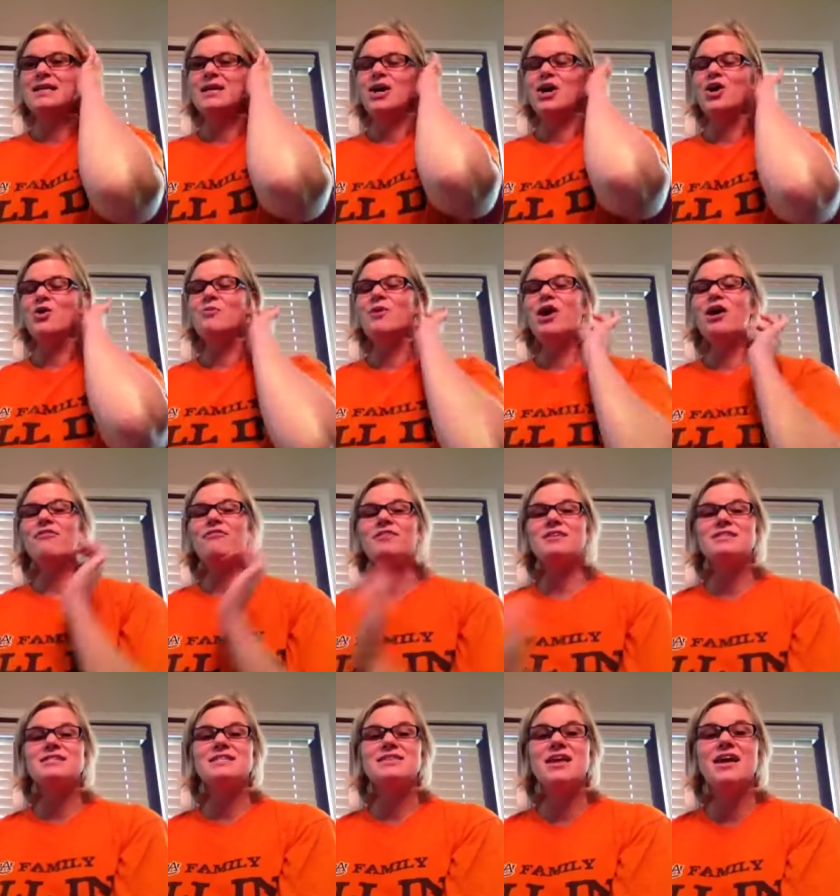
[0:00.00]
Home
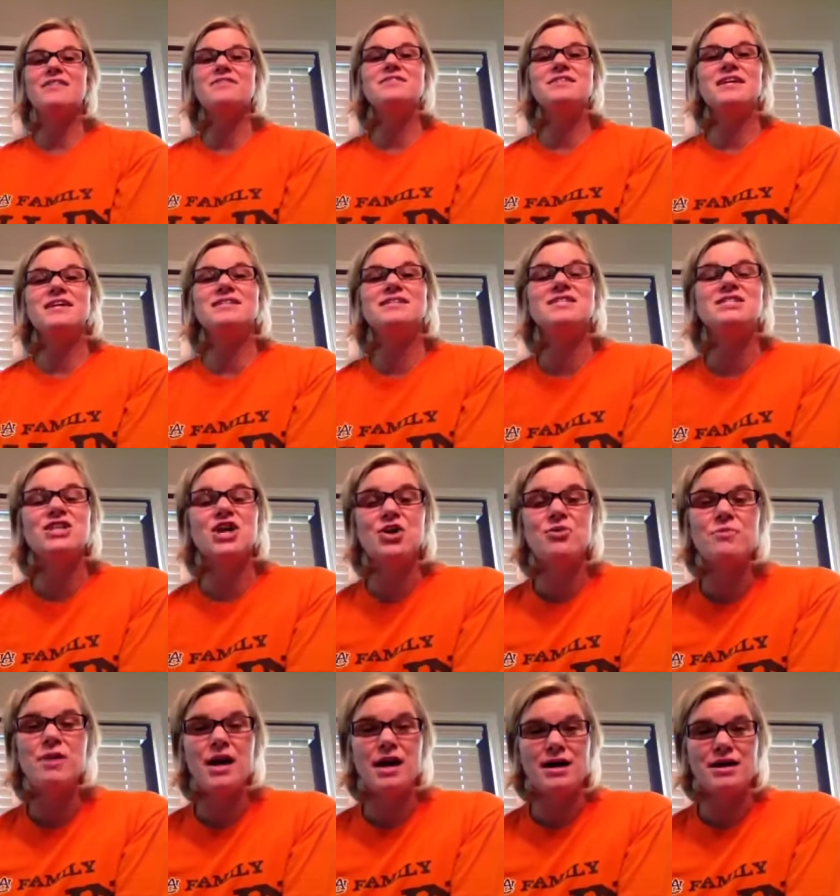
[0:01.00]
Office loves us so
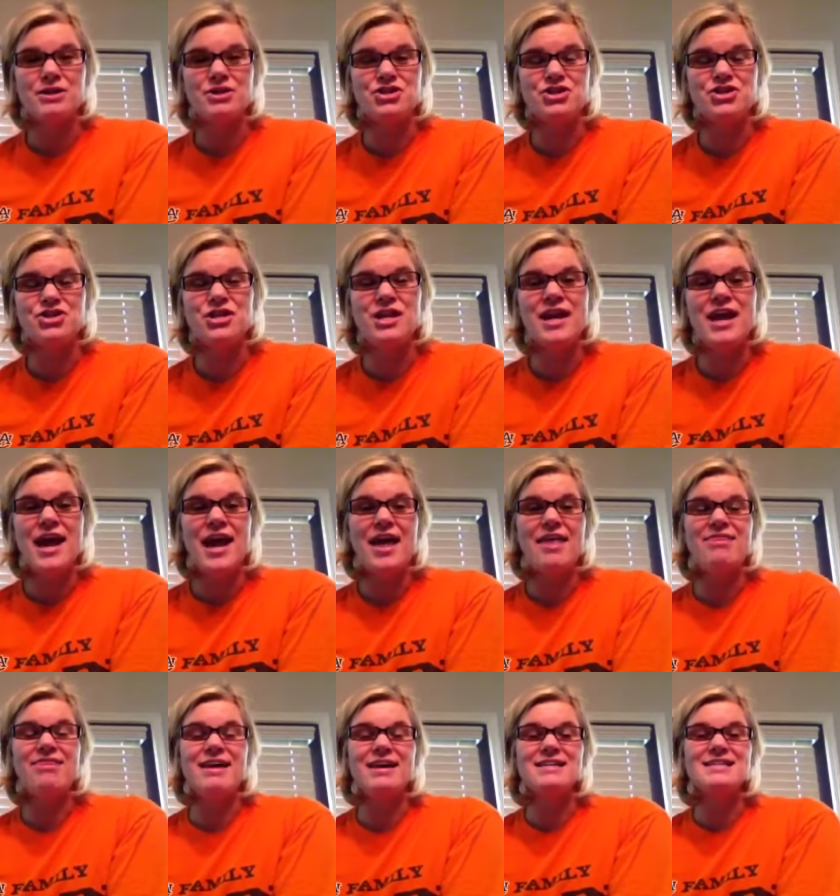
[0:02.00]
much
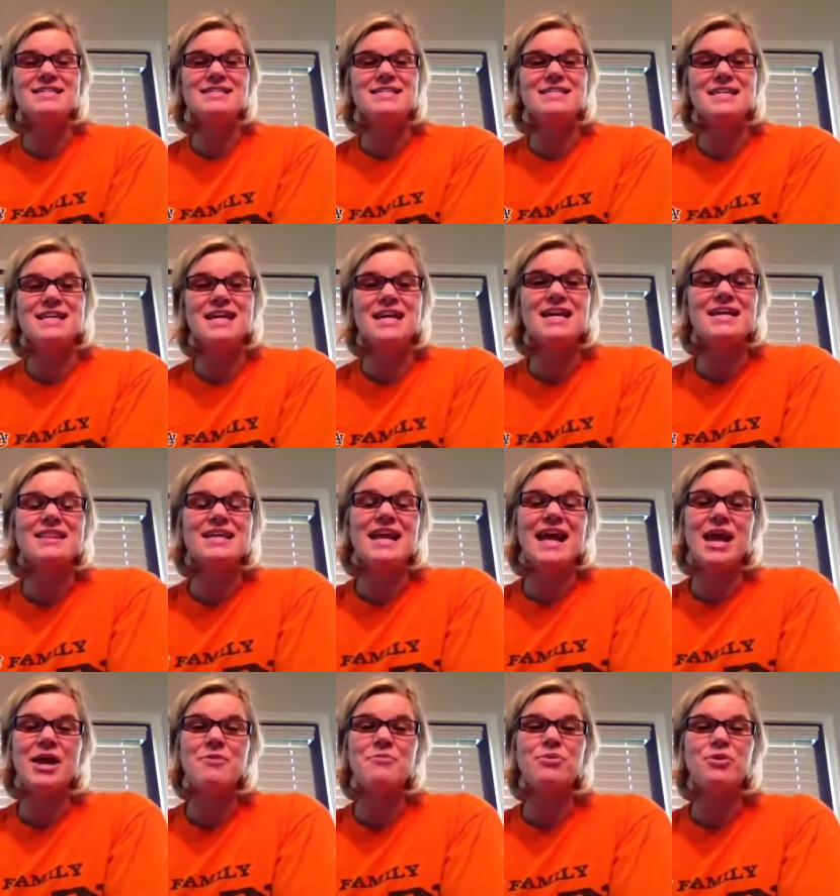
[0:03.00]
and they see that
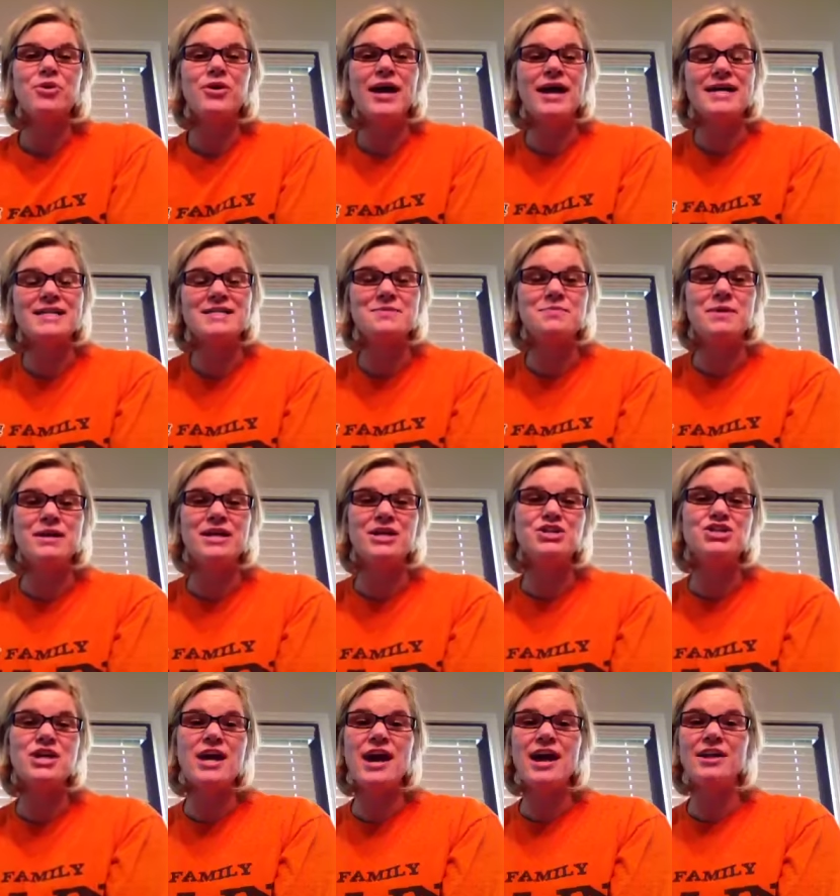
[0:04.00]
April has been a
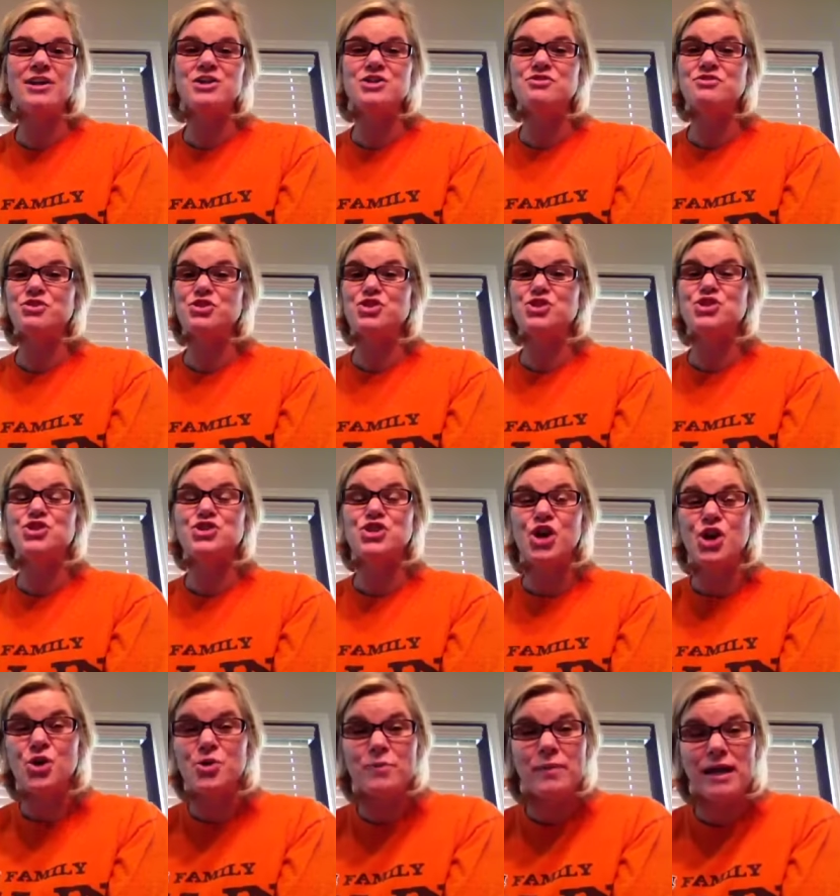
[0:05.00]
challenge for
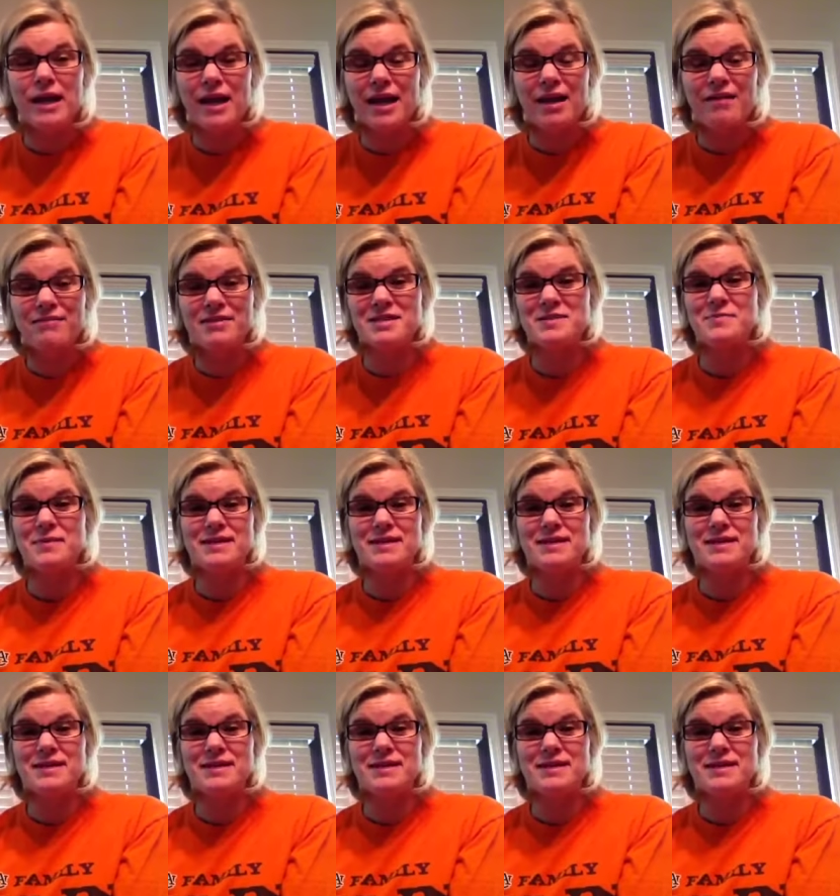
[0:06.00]
so many of us,